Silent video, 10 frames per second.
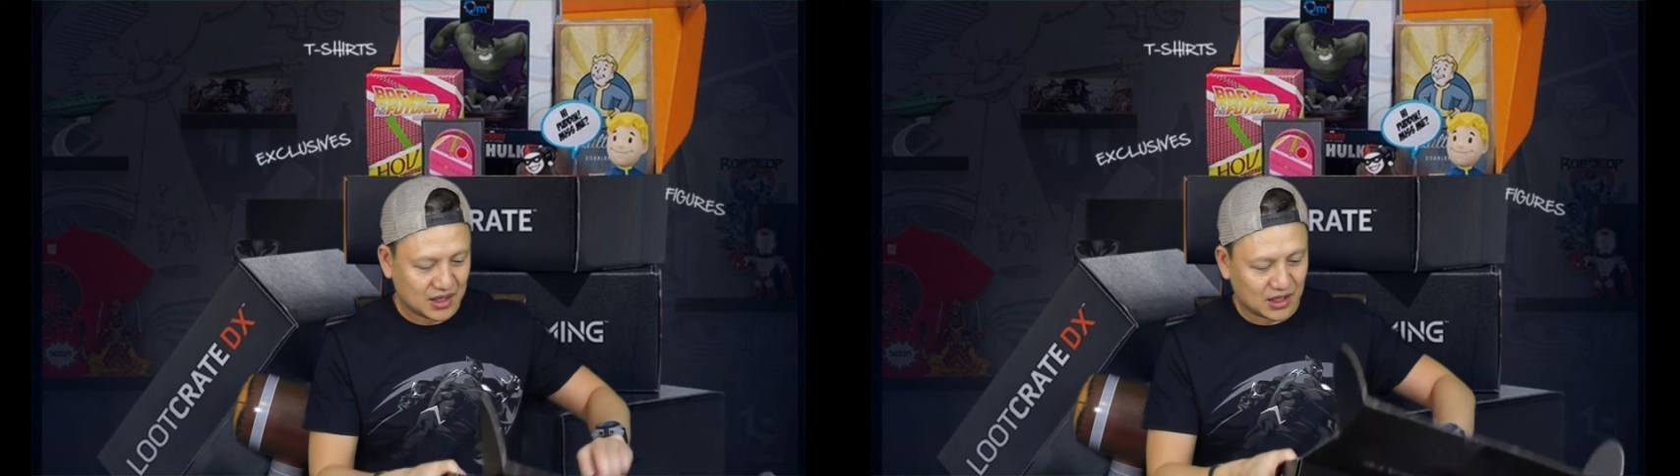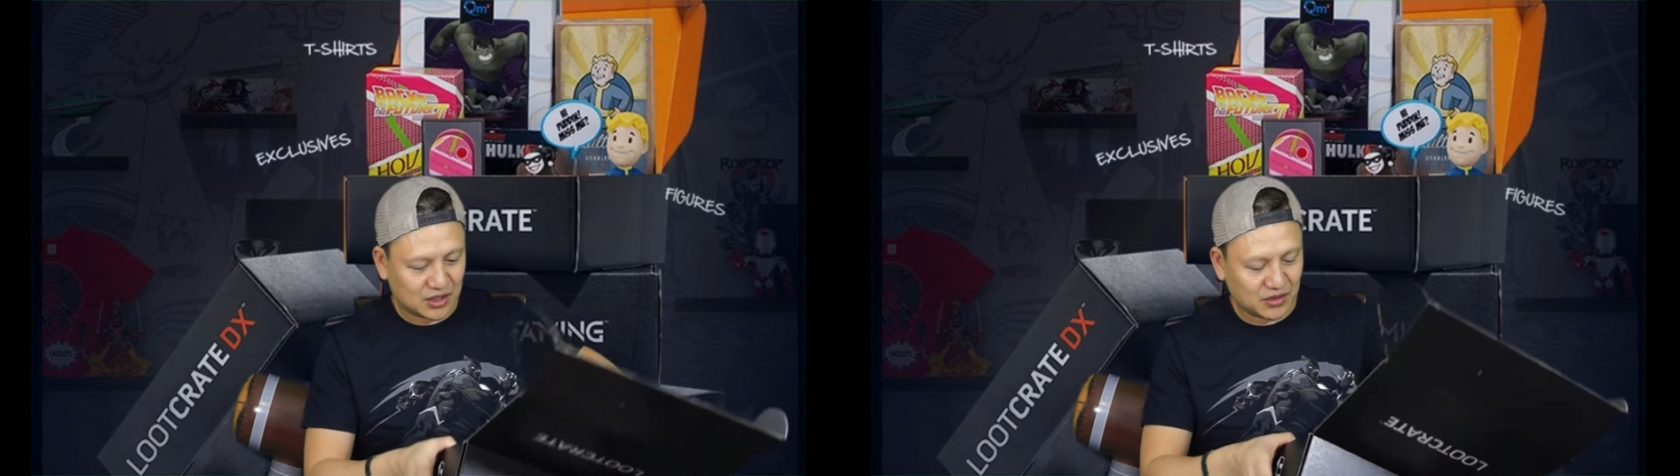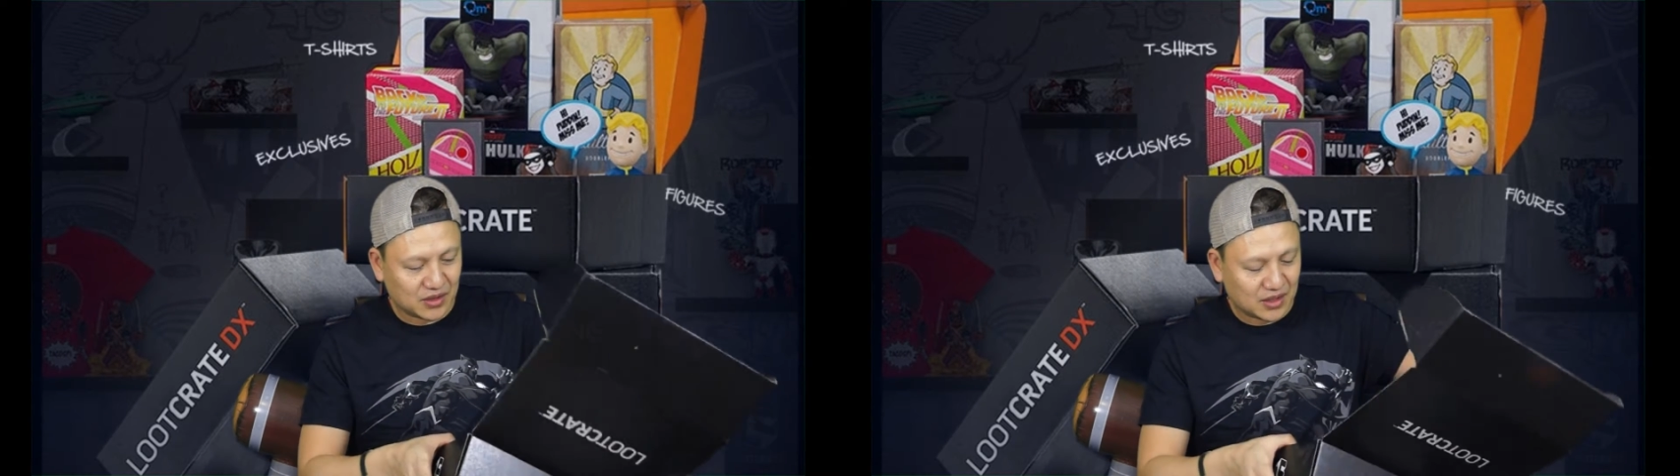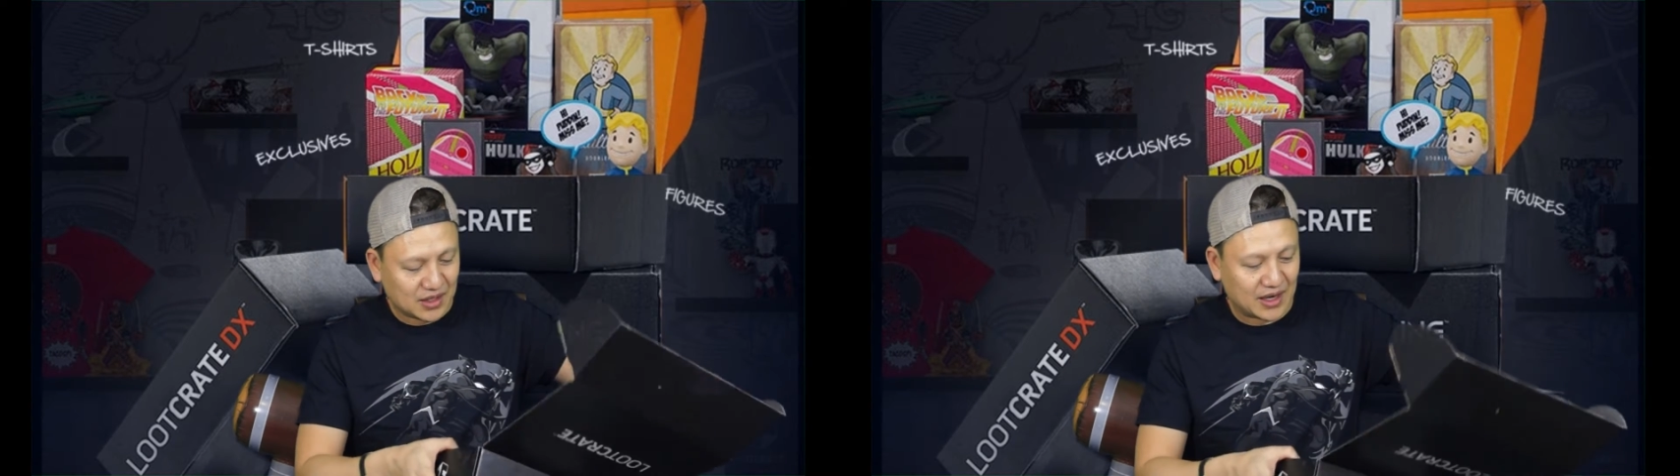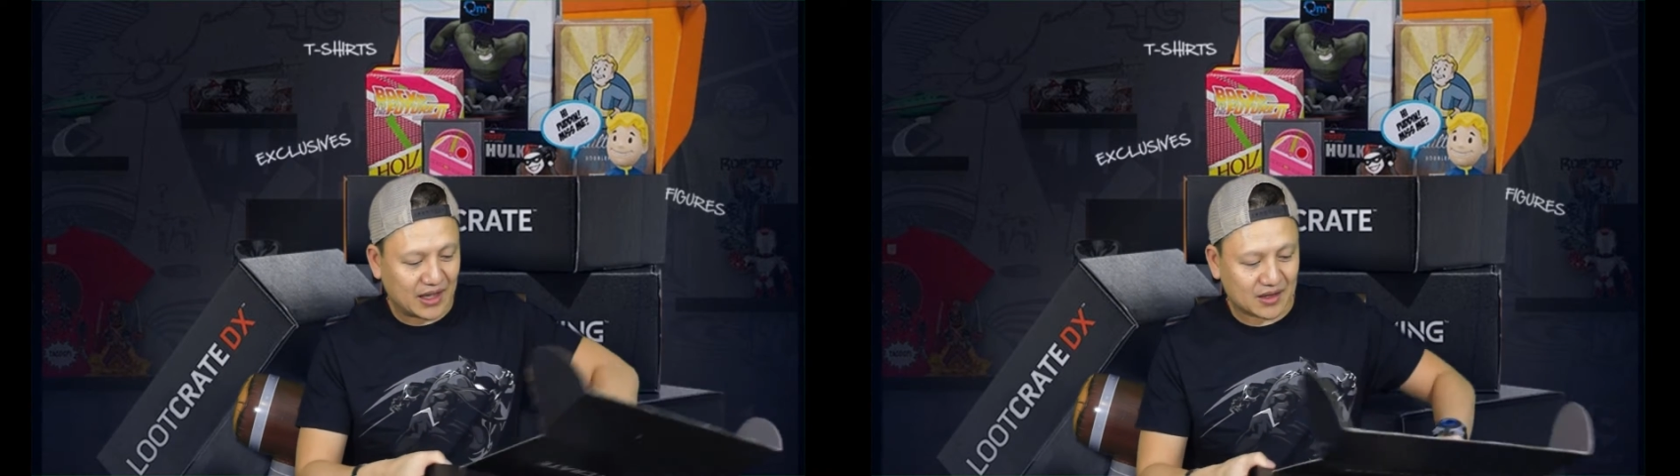into
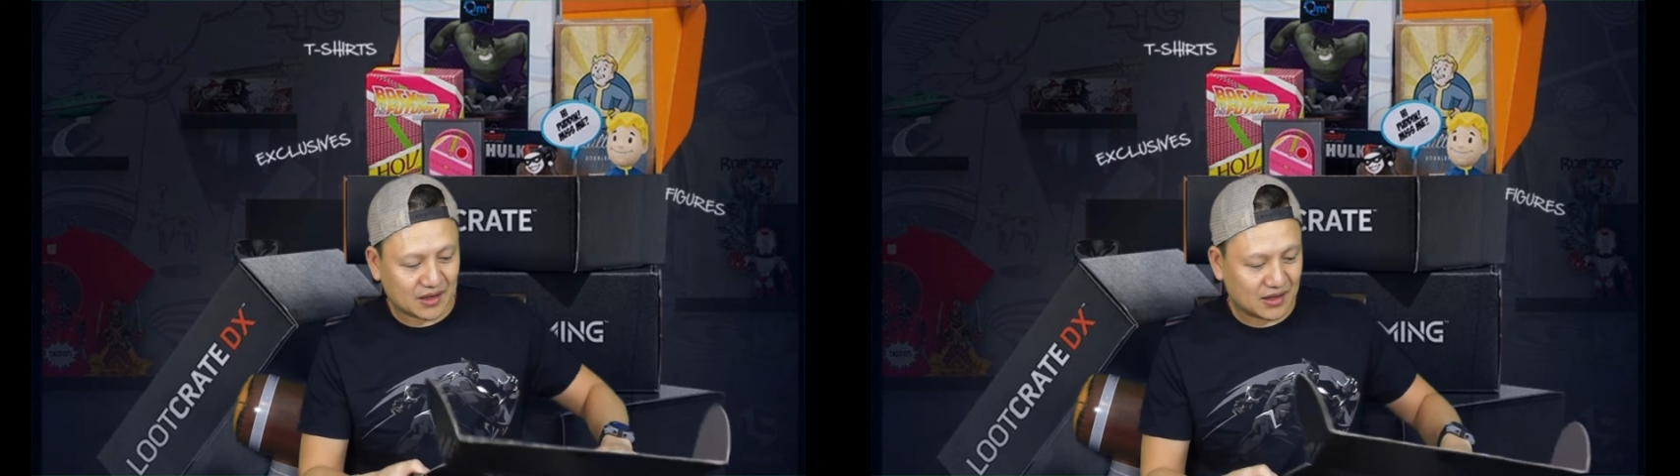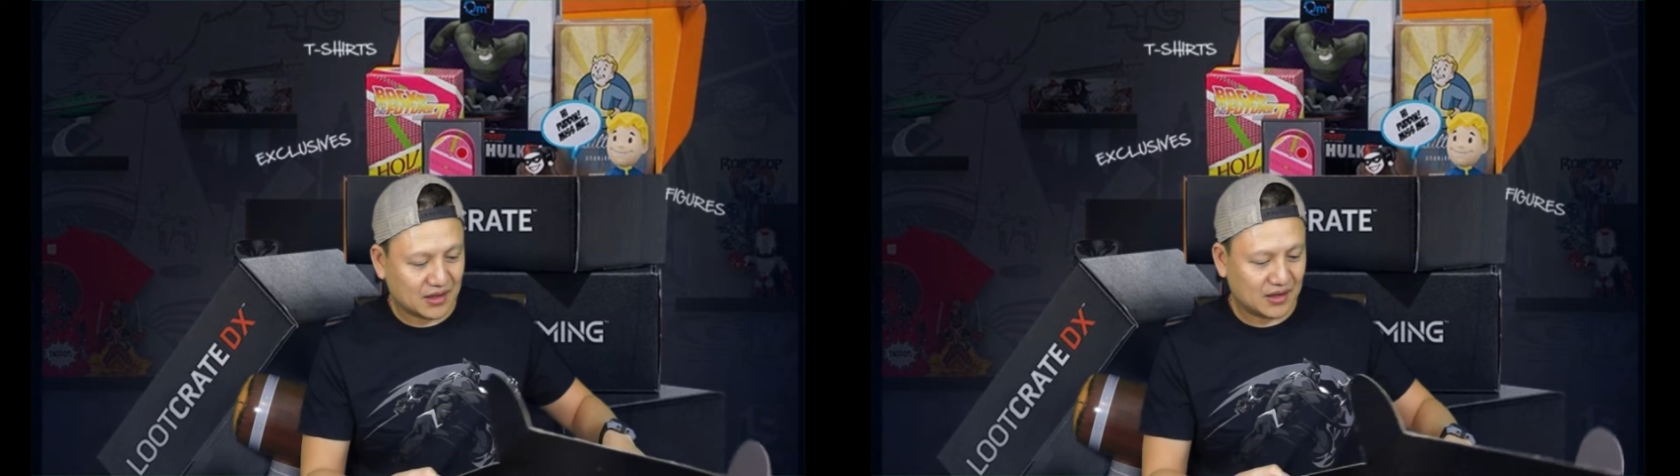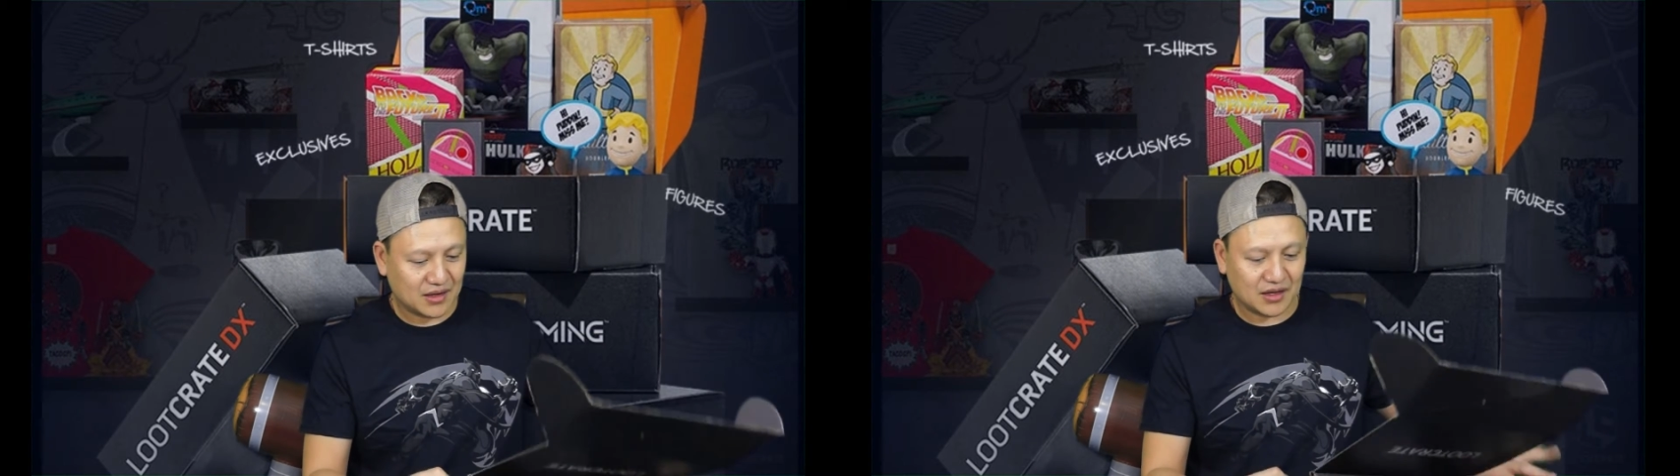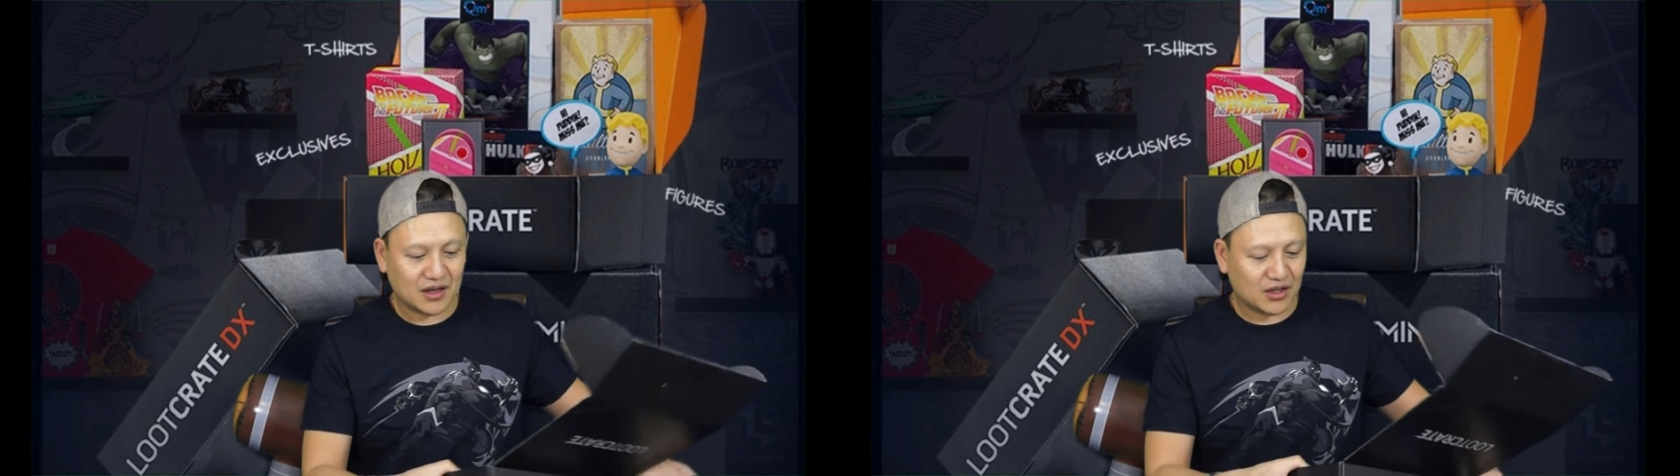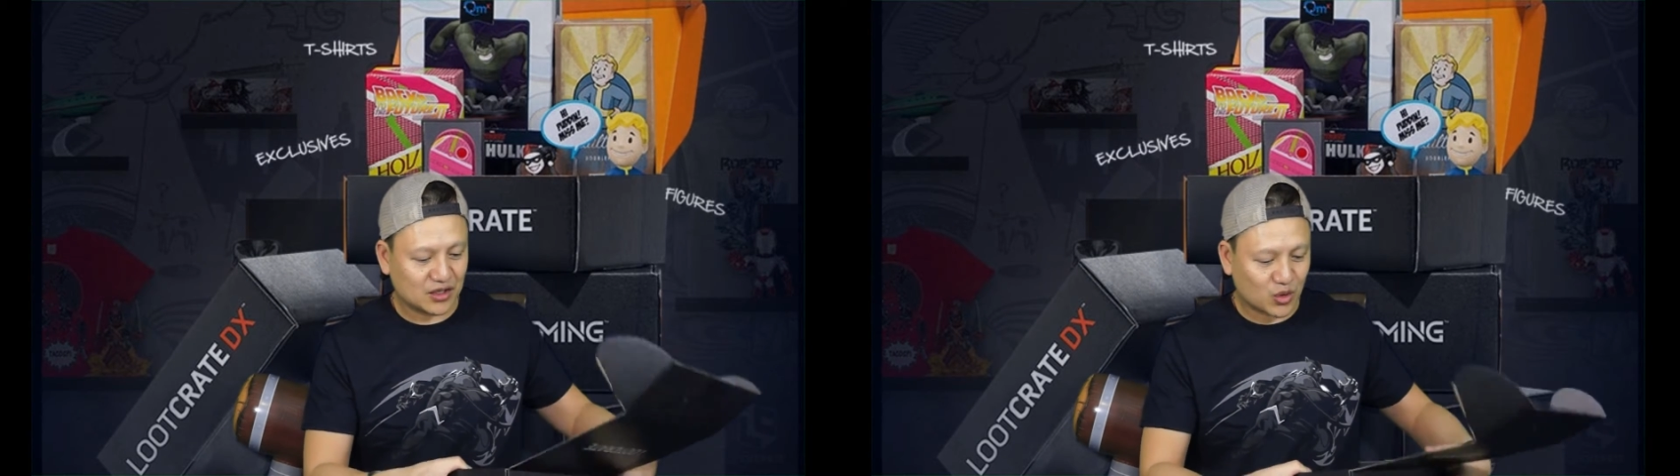like
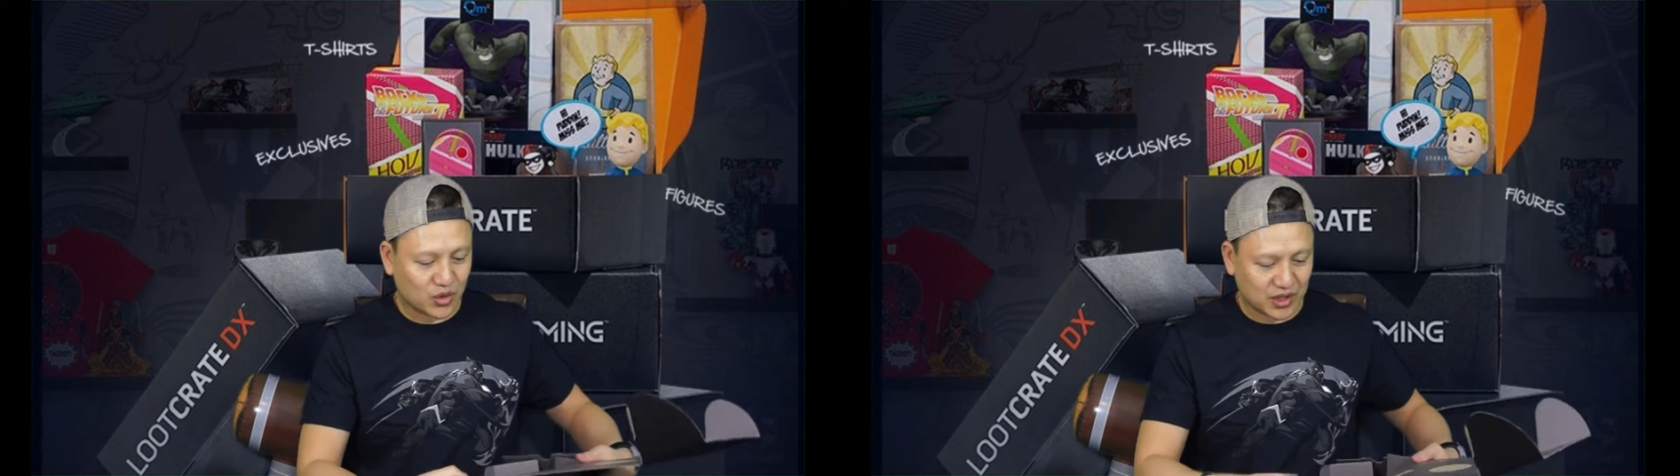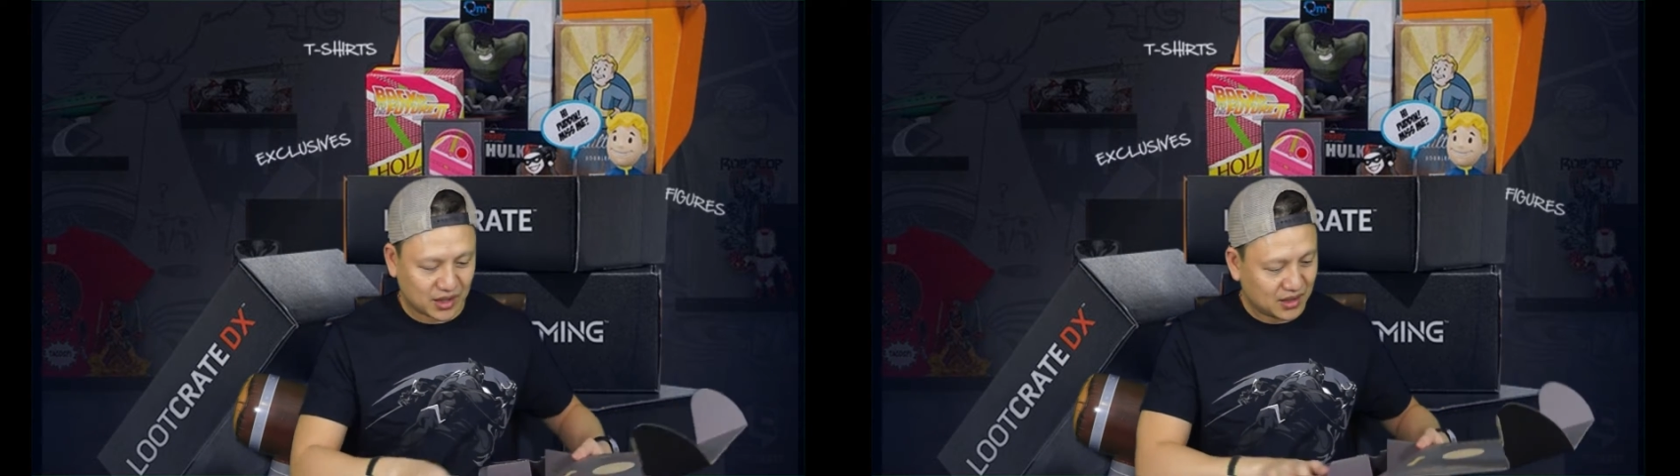another toy.